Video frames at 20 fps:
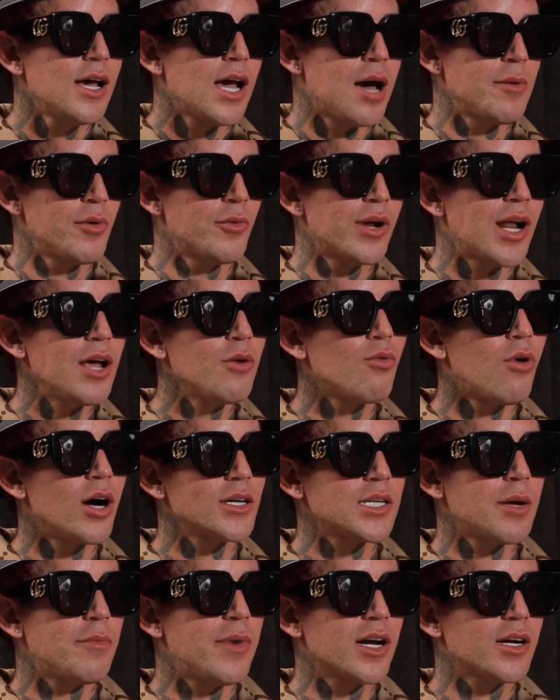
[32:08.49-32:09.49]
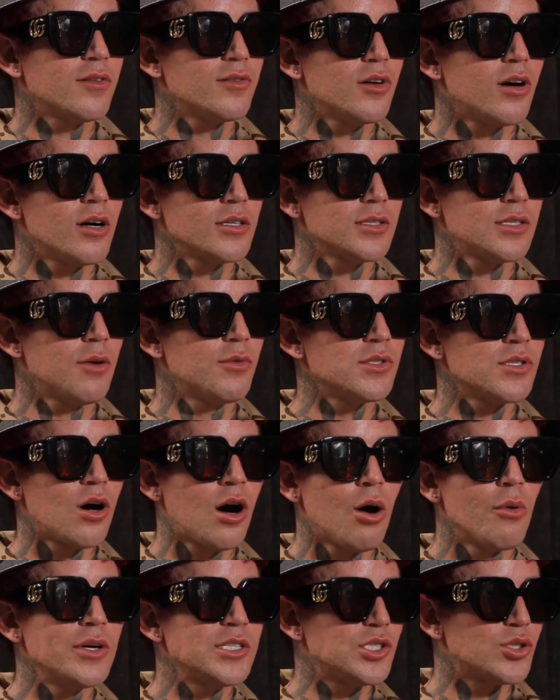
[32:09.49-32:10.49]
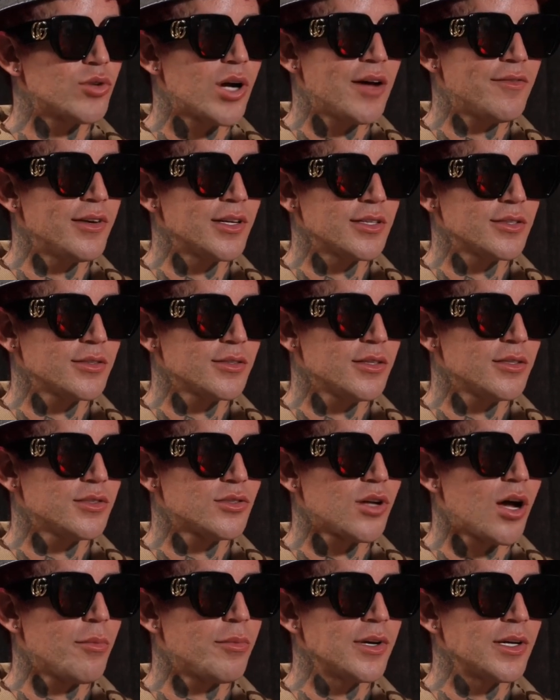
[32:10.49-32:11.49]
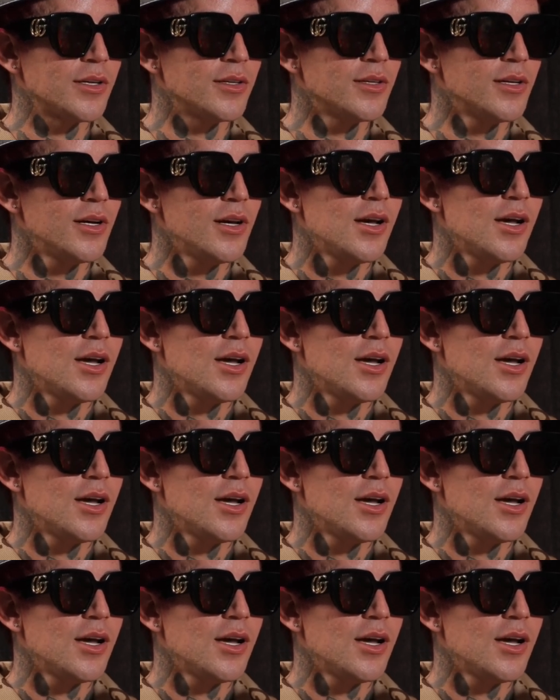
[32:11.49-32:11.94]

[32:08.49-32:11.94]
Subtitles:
I mean, when I walked a pack of dogs, there was always traffic stopping,